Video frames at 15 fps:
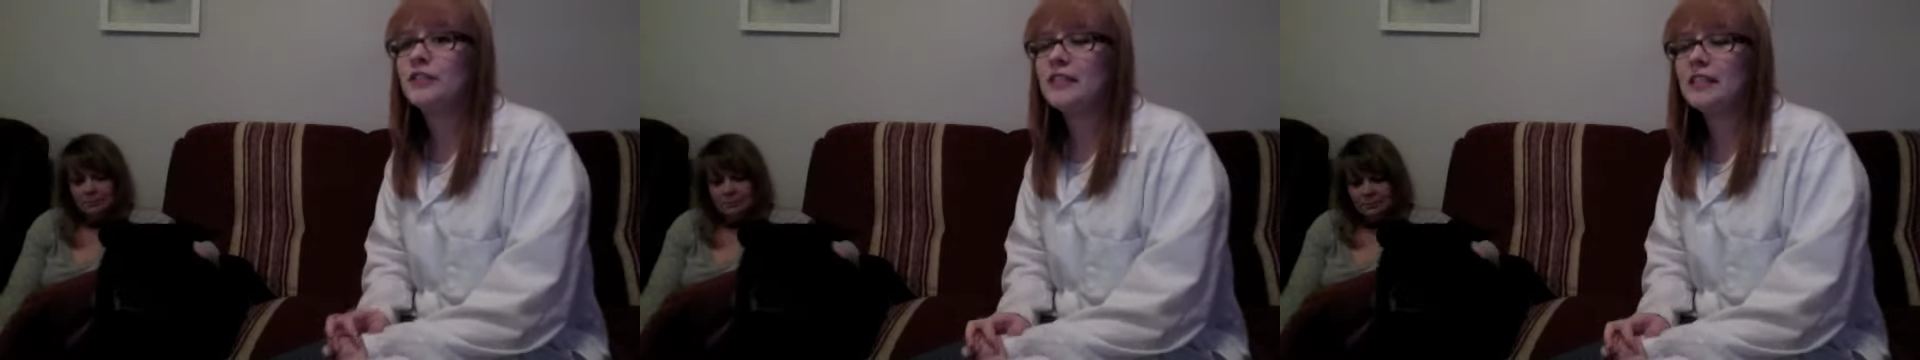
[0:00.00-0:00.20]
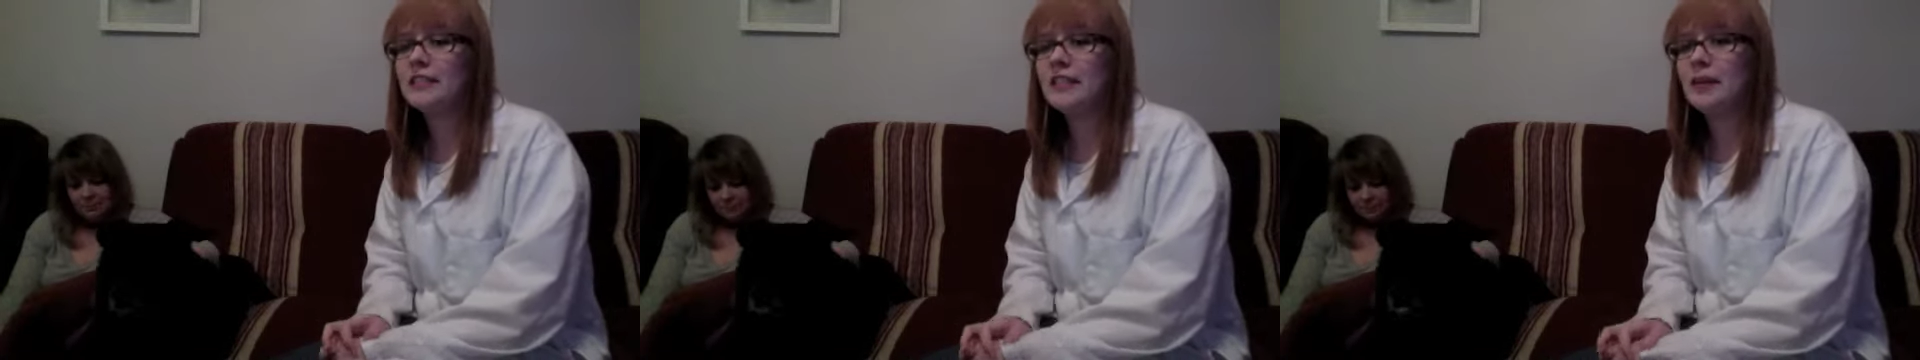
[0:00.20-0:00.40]

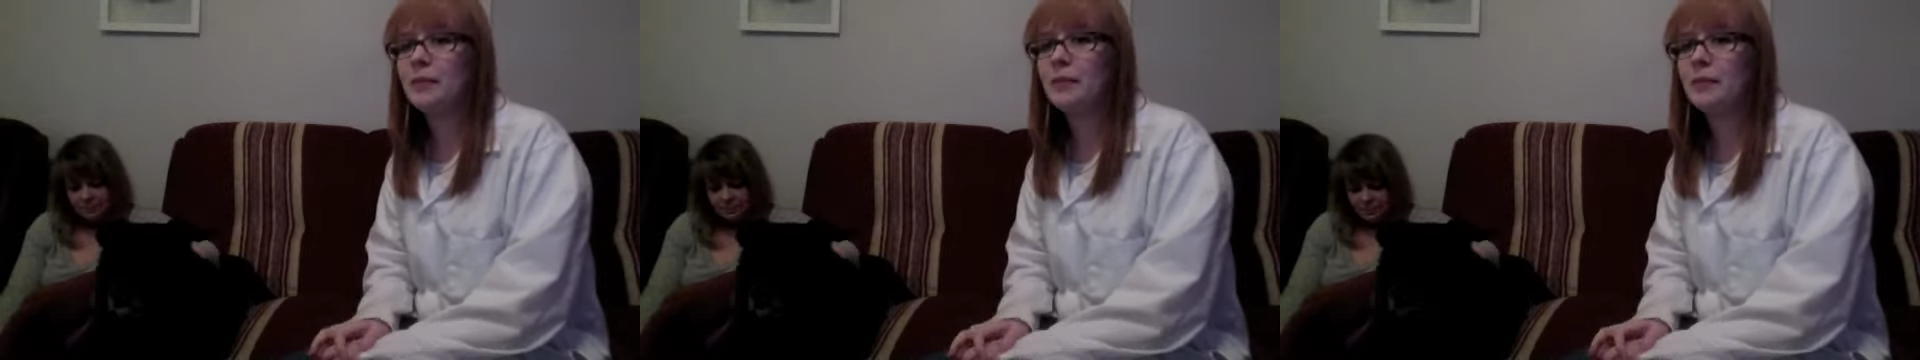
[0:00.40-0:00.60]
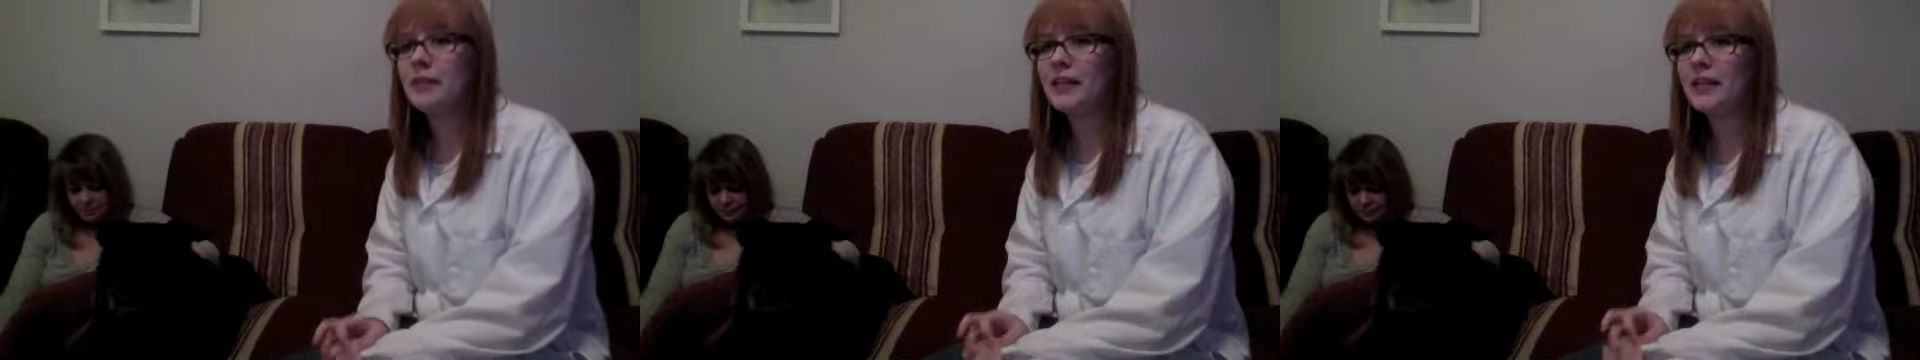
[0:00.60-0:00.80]
exam
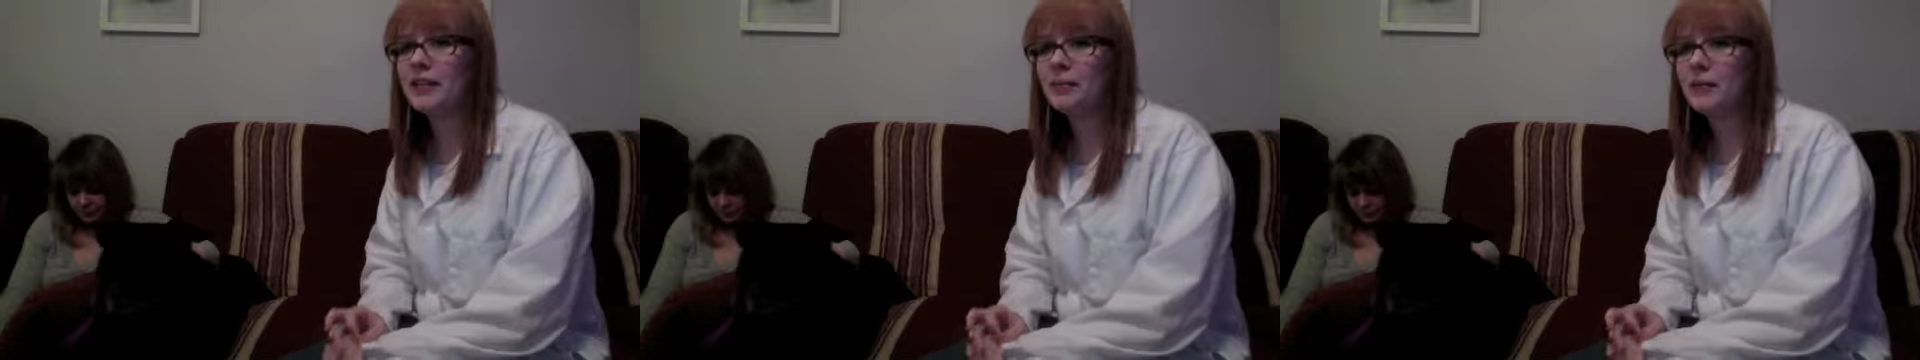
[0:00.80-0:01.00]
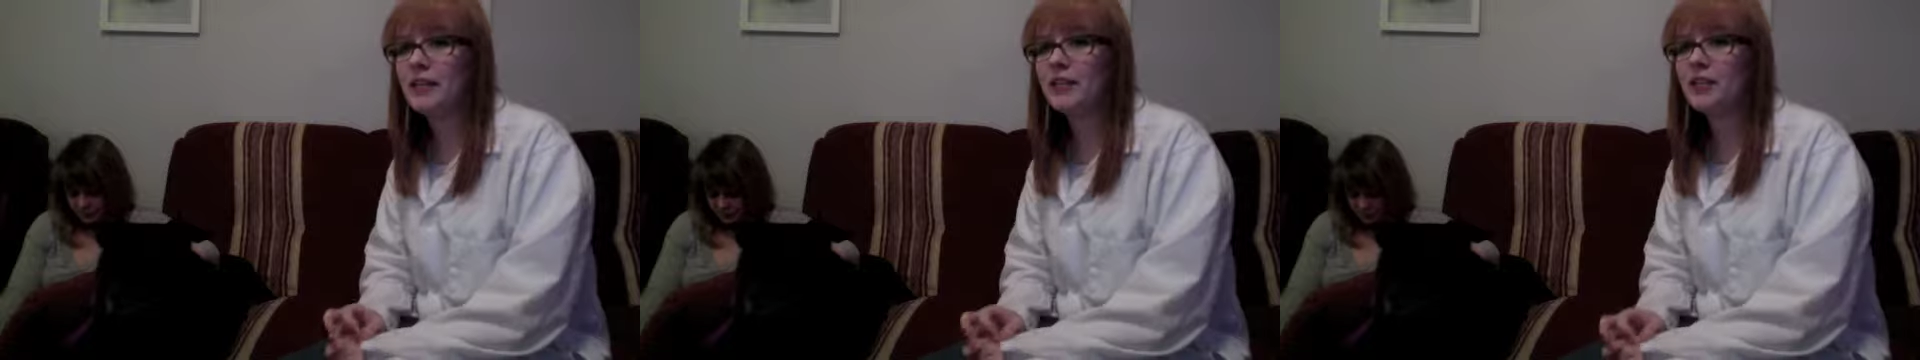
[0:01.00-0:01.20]
and begin
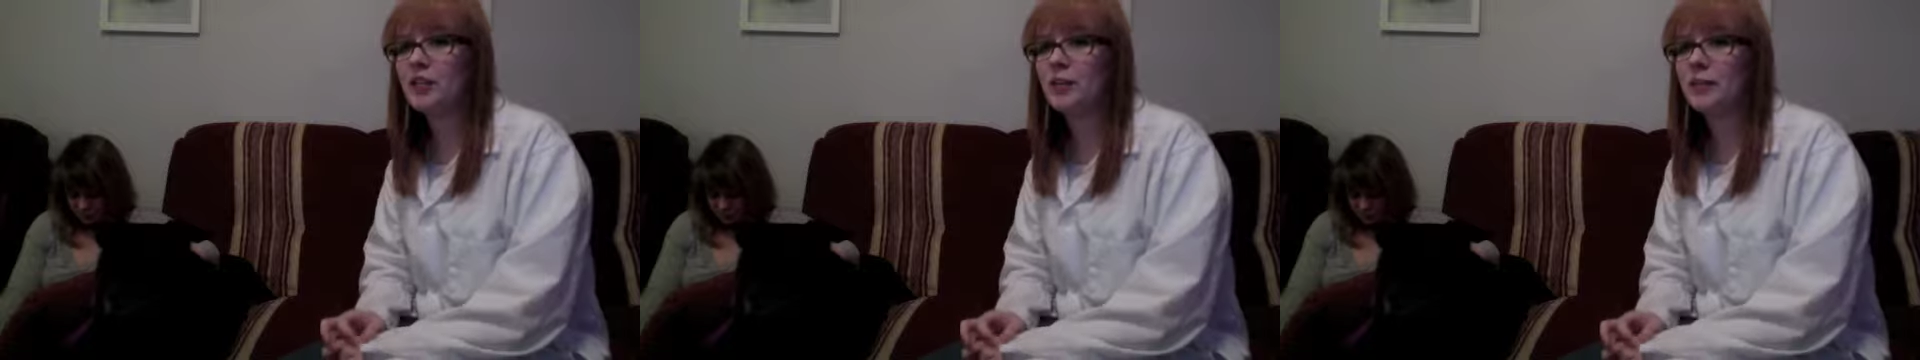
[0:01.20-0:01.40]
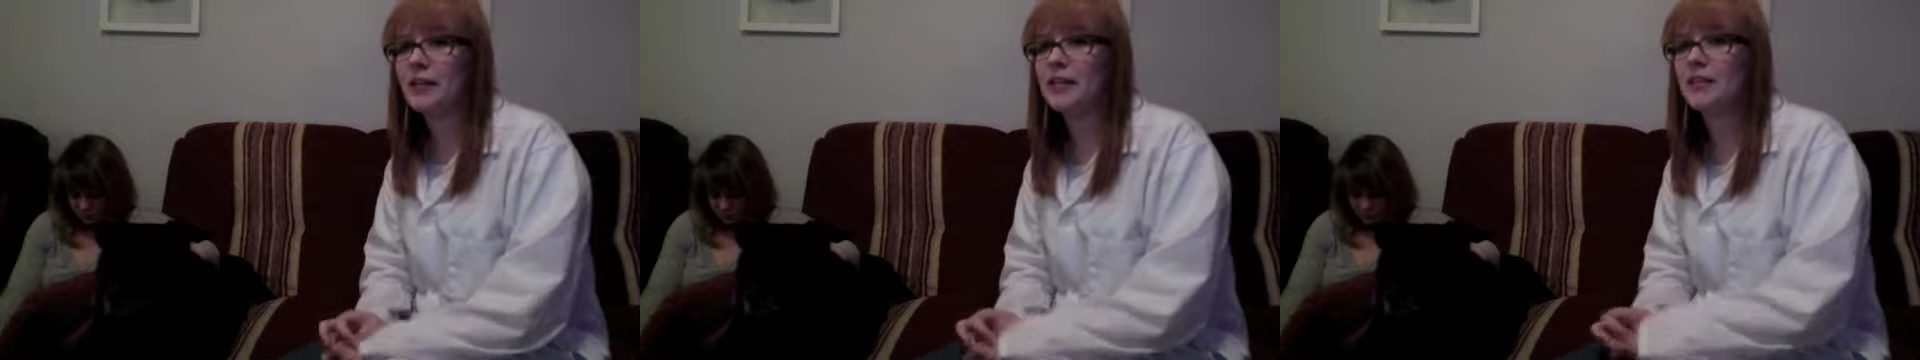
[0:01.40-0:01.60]
by
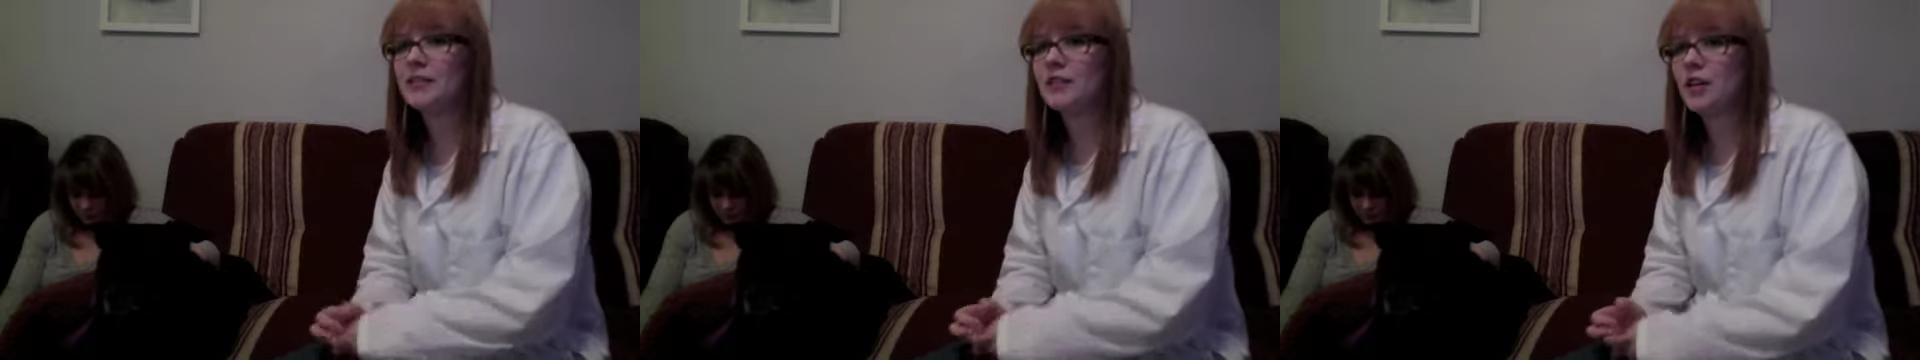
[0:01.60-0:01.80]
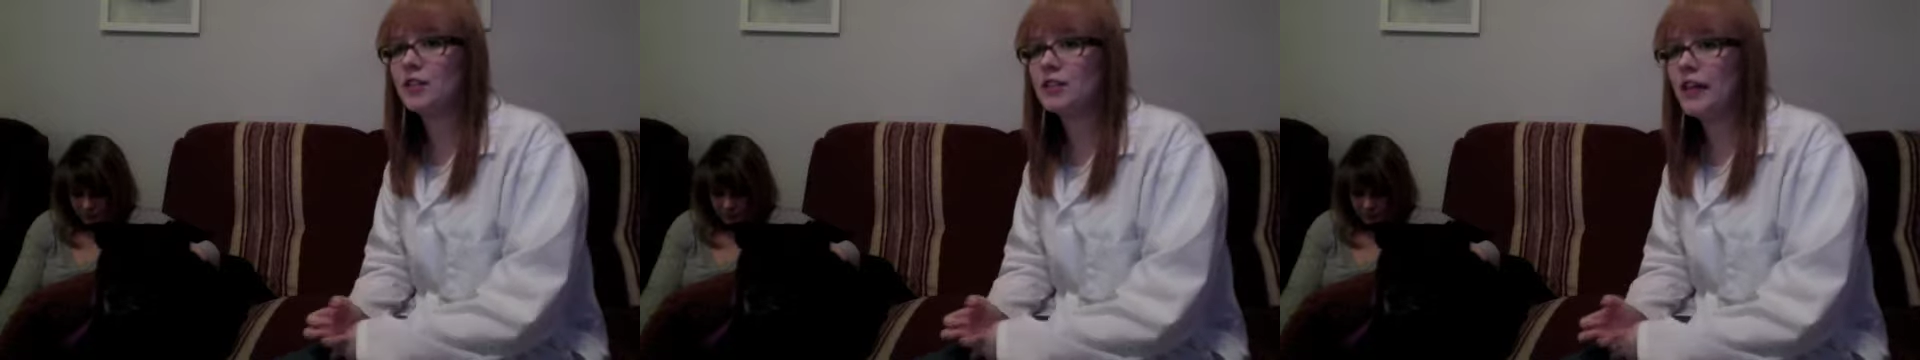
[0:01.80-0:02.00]
determining
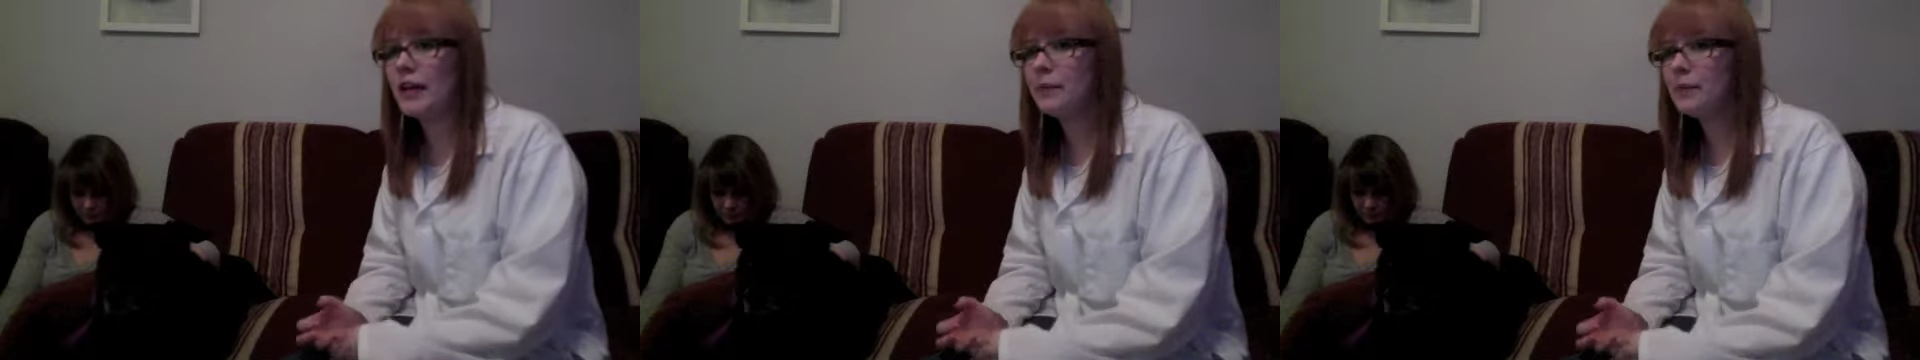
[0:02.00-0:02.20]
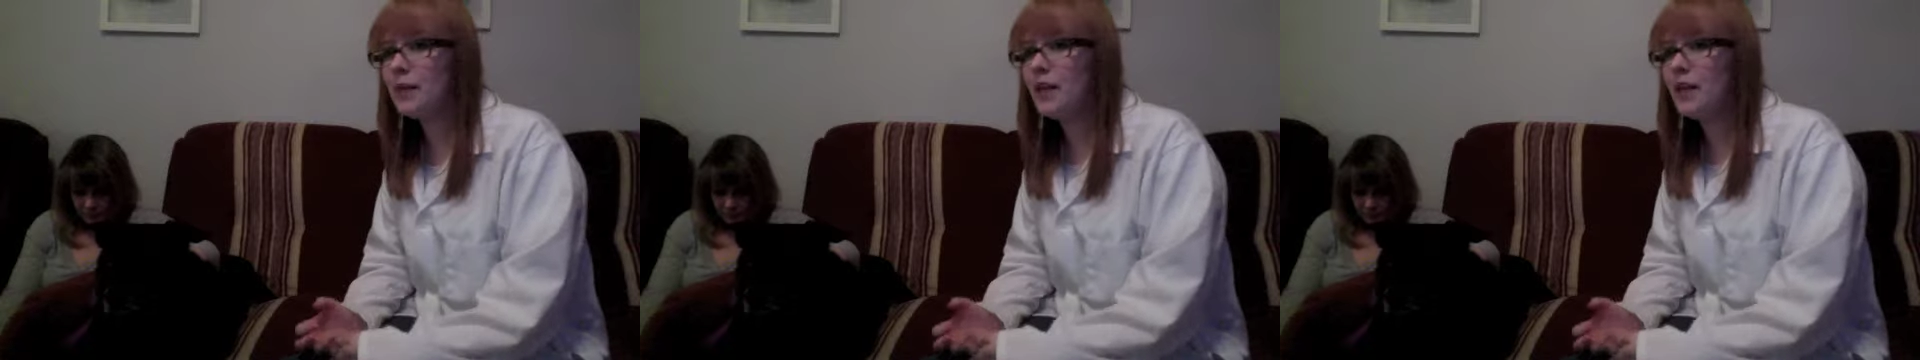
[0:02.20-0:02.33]
skull type.